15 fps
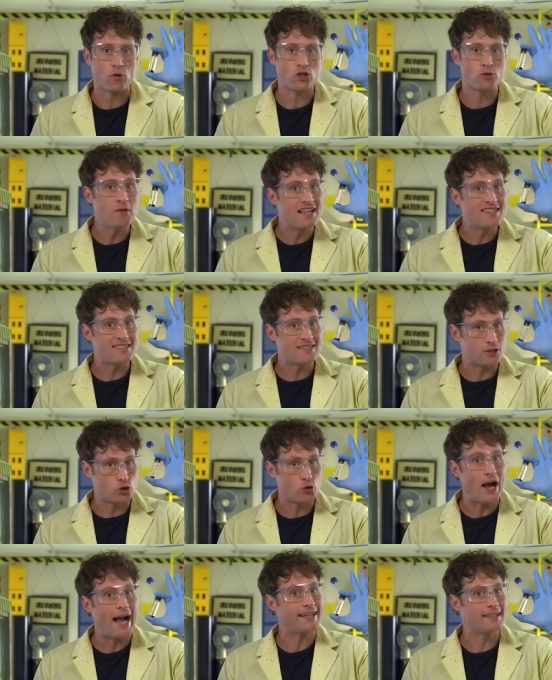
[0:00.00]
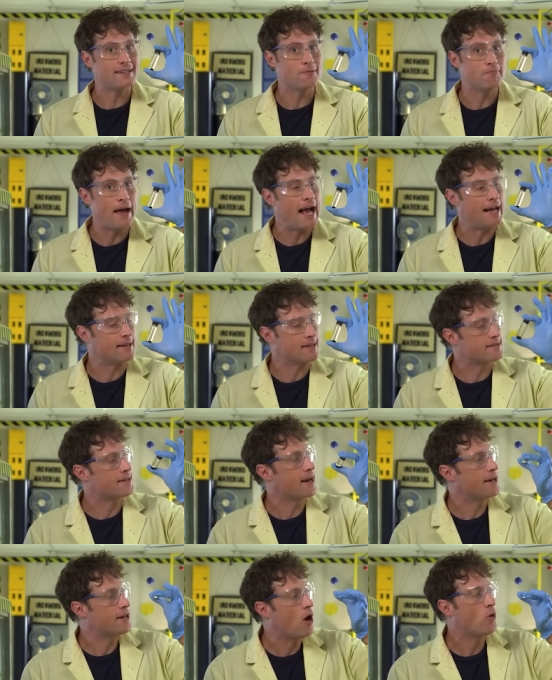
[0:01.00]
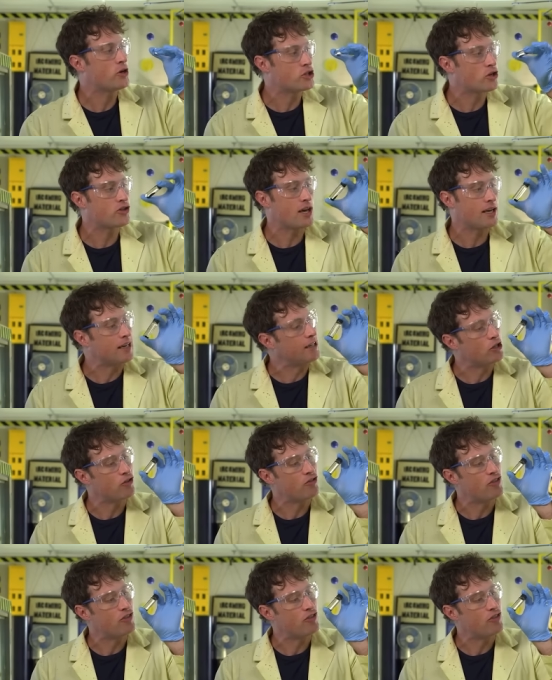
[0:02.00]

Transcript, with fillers: which means it's attracted to magnets. And I know what you're thinking. You're